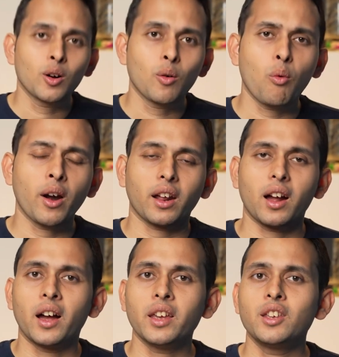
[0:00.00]
what
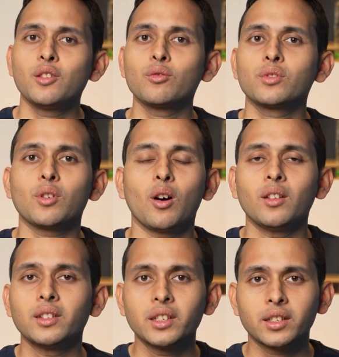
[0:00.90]
I use
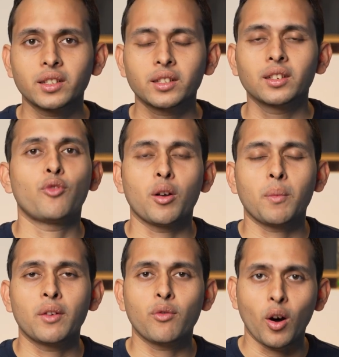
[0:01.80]
all this
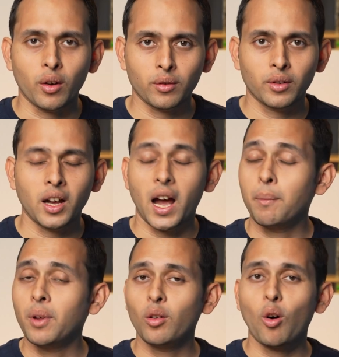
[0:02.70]
format for.
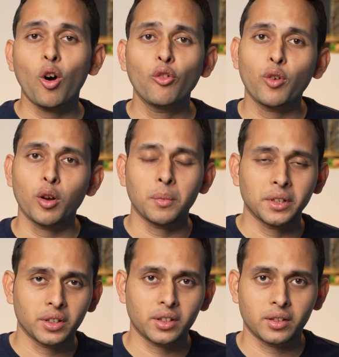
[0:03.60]
I've done all
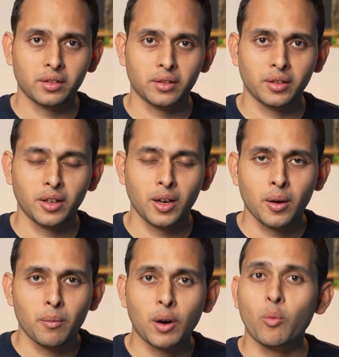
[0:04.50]
formats,
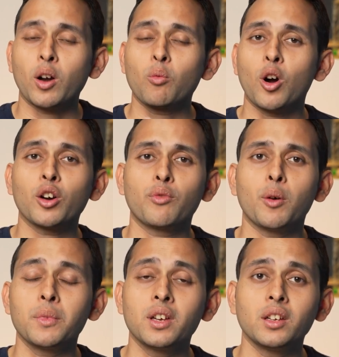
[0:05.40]
but what worked for
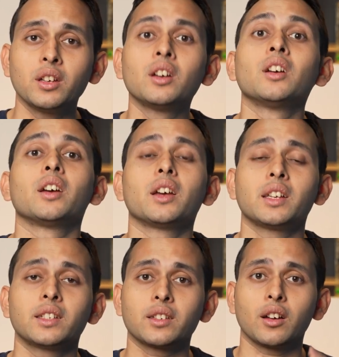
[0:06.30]
me
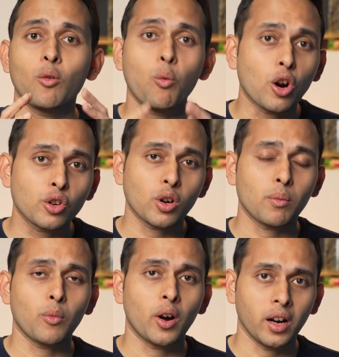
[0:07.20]
is a
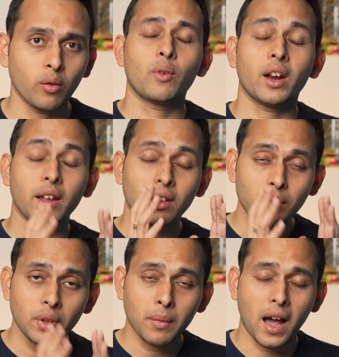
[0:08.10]
workshop model where I
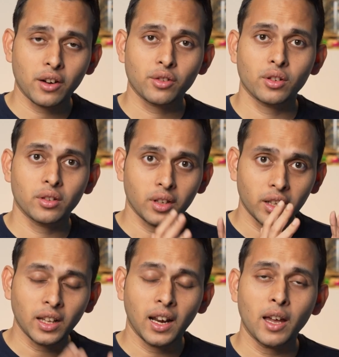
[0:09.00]
give them action
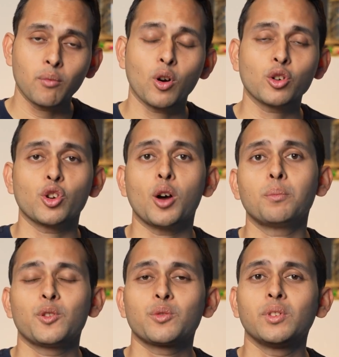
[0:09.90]
in the live
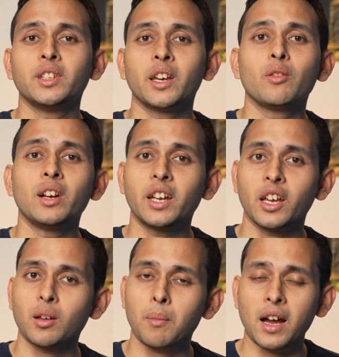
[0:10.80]
workshop, they will
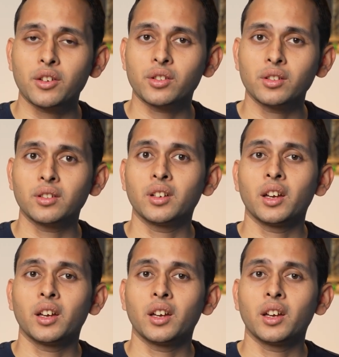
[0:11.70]
take some action,